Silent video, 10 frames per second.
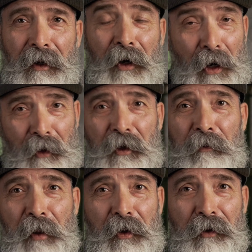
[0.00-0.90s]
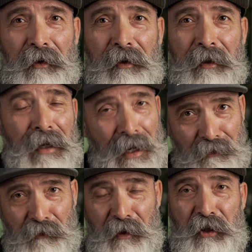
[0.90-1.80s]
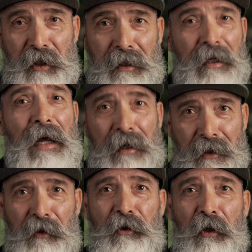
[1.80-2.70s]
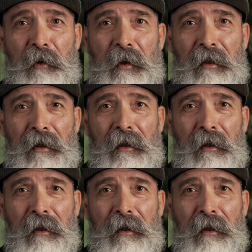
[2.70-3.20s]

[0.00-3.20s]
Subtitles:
on their boat and fishing it at every tournament.